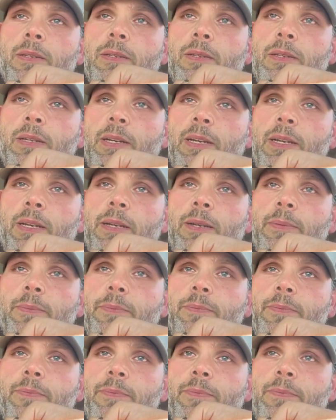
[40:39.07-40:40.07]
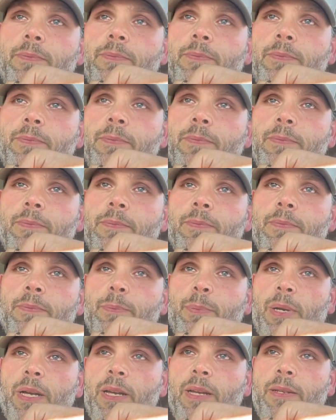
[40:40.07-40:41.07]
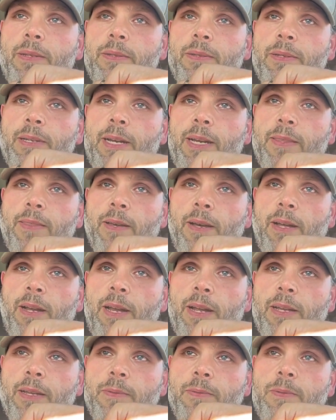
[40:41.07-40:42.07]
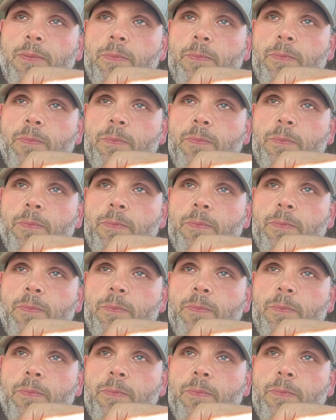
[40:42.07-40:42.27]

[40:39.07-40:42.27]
But I thought I could